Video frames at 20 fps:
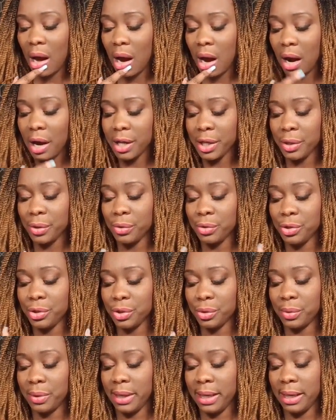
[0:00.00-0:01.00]
are you
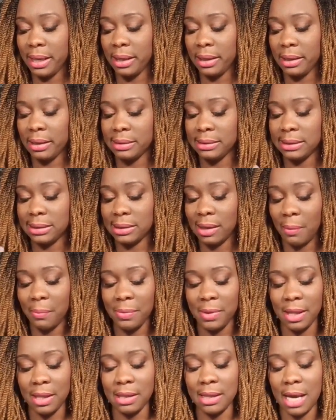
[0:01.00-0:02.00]
doing
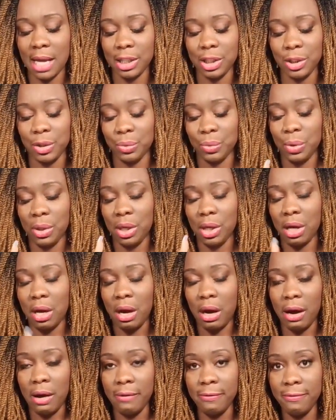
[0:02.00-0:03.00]
something that you
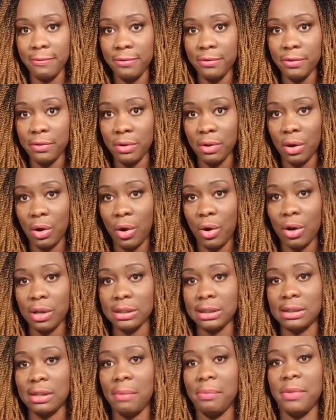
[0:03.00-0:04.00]
love or
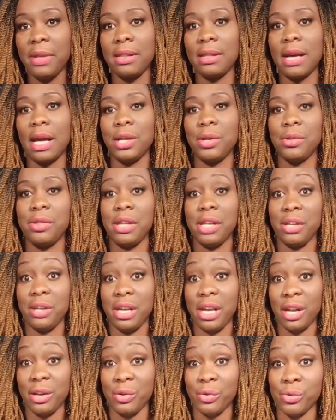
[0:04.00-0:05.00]
something that you think
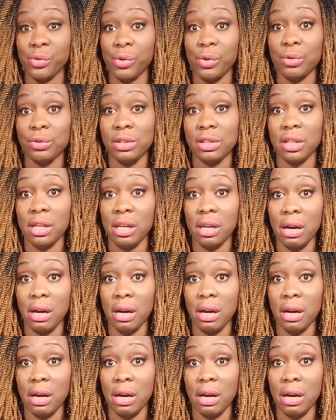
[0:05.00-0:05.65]
you can grow to